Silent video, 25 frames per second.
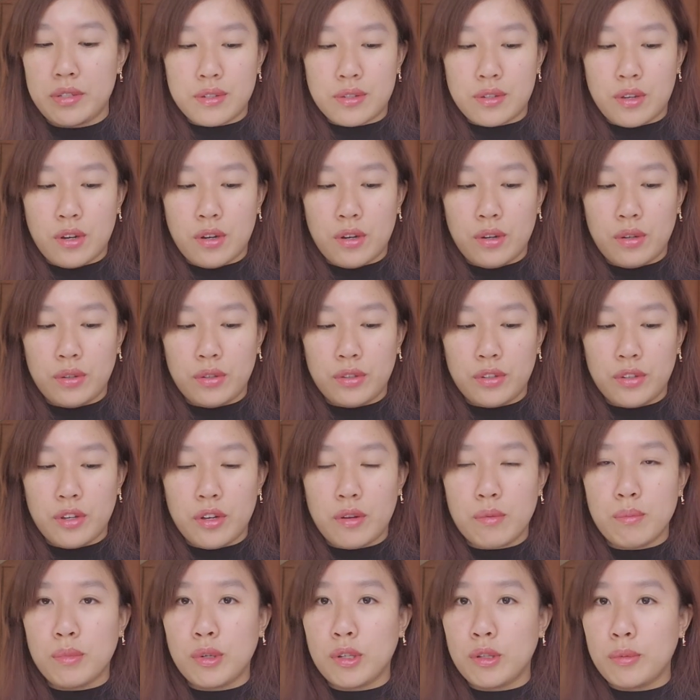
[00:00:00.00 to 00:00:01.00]
is called
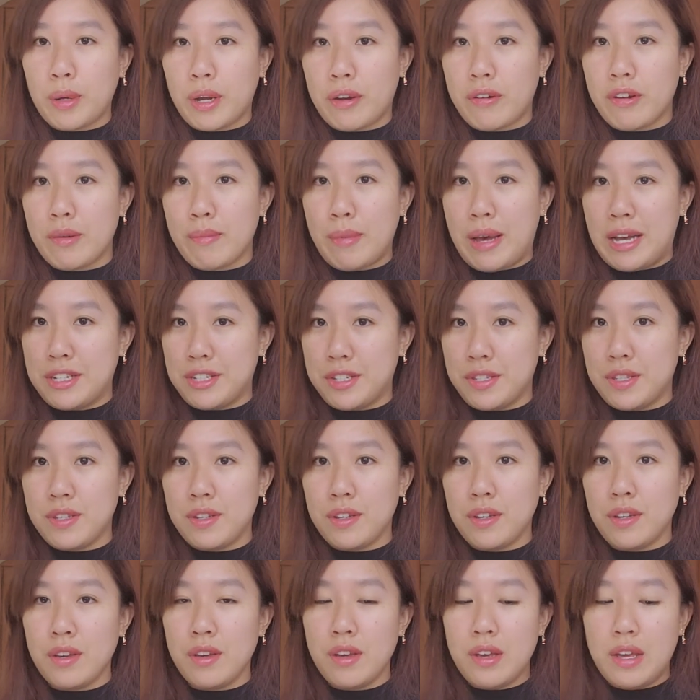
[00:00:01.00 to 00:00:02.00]
Mulberry
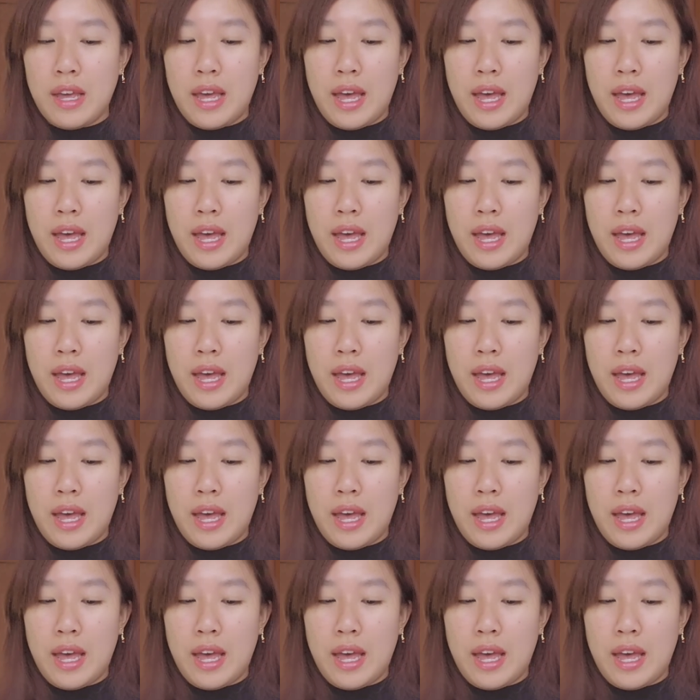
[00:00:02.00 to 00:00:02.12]
Majesty,